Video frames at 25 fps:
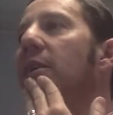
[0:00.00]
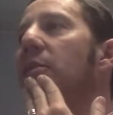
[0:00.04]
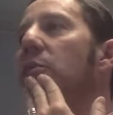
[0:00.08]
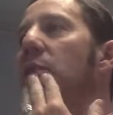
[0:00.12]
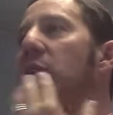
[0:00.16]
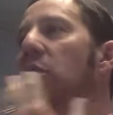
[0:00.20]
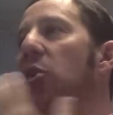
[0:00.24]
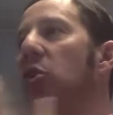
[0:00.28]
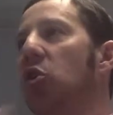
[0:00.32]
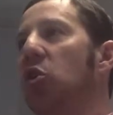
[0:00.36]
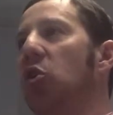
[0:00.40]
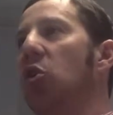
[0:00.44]

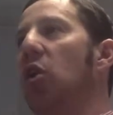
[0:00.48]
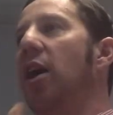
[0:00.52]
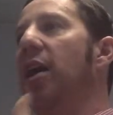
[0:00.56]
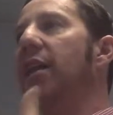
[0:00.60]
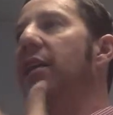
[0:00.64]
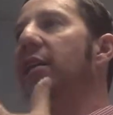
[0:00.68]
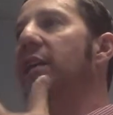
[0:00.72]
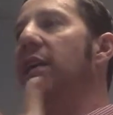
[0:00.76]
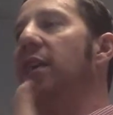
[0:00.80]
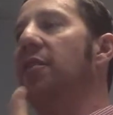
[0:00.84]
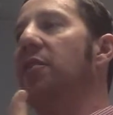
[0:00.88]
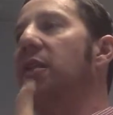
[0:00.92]
when you're
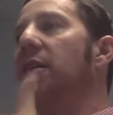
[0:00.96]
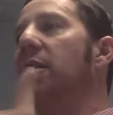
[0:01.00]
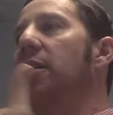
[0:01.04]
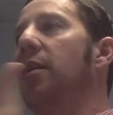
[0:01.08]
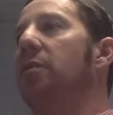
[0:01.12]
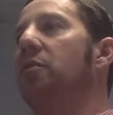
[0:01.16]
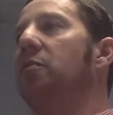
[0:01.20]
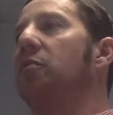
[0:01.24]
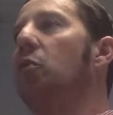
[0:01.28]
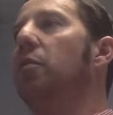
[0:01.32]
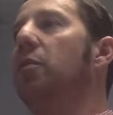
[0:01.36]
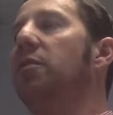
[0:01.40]
trying to give an
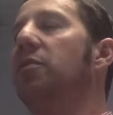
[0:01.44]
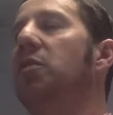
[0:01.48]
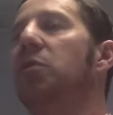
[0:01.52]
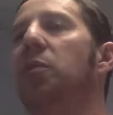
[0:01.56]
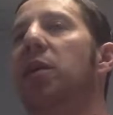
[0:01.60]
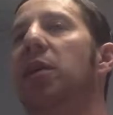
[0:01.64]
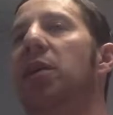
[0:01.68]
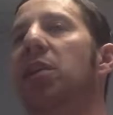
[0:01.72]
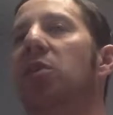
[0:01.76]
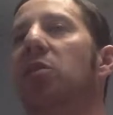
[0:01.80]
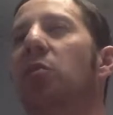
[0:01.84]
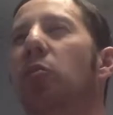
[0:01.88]
informative
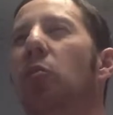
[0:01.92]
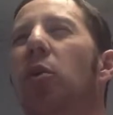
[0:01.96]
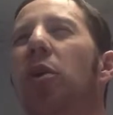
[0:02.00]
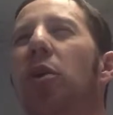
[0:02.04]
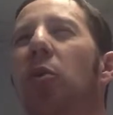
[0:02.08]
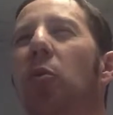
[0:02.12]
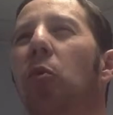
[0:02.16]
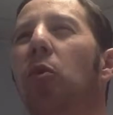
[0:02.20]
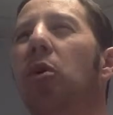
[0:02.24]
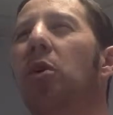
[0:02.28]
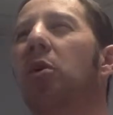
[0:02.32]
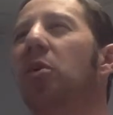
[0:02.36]
speech? What
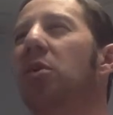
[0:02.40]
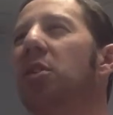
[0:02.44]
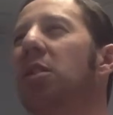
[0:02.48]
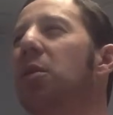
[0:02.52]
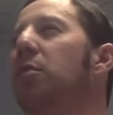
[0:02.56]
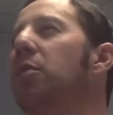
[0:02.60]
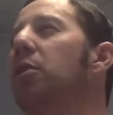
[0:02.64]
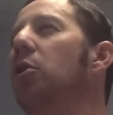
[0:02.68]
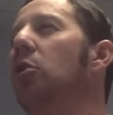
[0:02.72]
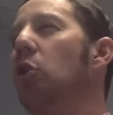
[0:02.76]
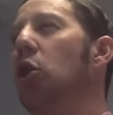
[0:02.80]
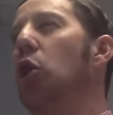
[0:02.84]
are
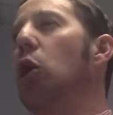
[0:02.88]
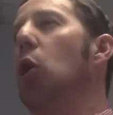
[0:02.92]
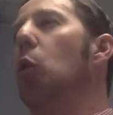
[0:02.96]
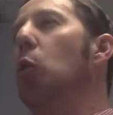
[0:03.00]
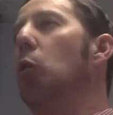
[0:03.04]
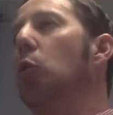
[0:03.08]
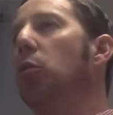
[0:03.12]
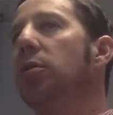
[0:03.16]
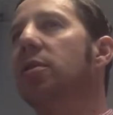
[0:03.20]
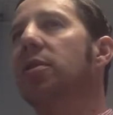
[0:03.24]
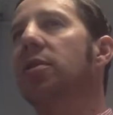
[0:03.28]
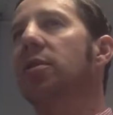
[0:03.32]
some of your
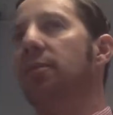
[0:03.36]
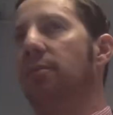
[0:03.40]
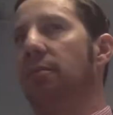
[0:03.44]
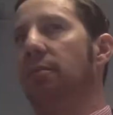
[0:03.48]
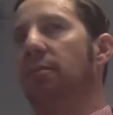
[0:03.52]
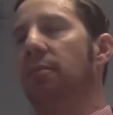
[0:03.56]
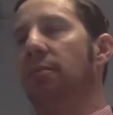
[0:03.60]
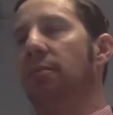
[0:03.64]
goals?